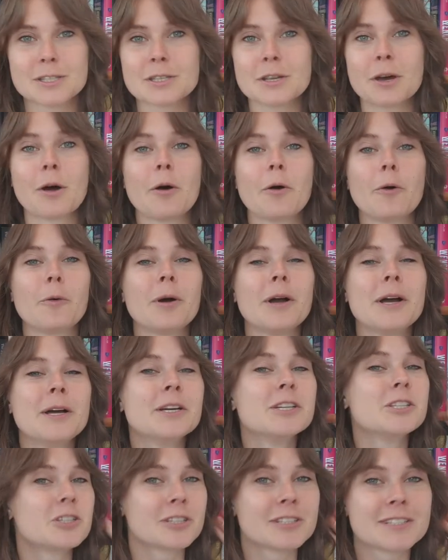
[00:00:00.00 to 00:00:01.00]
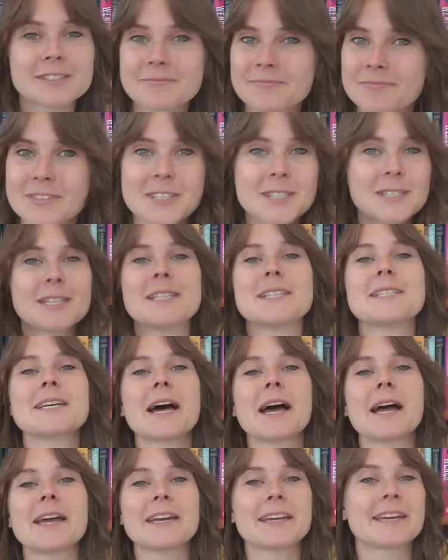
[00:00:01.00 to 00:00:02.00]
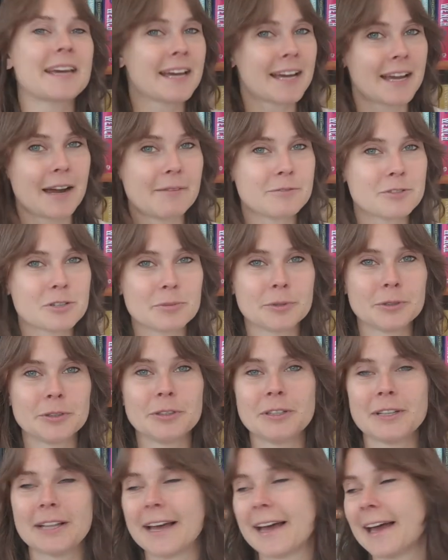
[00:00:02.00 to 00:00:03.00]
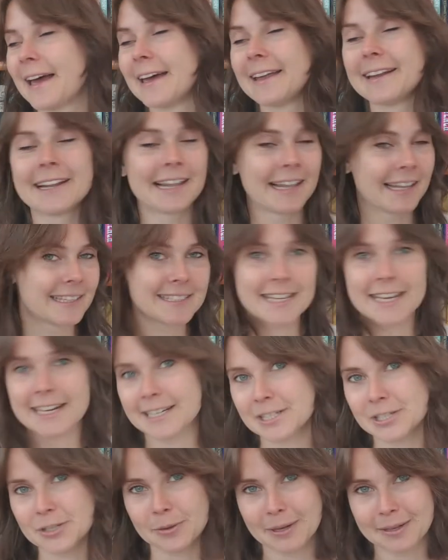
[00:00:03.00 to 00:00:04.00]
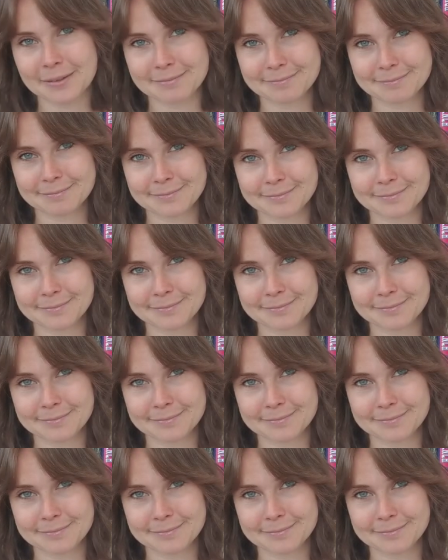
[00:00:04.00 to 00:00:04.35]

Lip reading: So just sit tight, get comfortable, and let's get into it.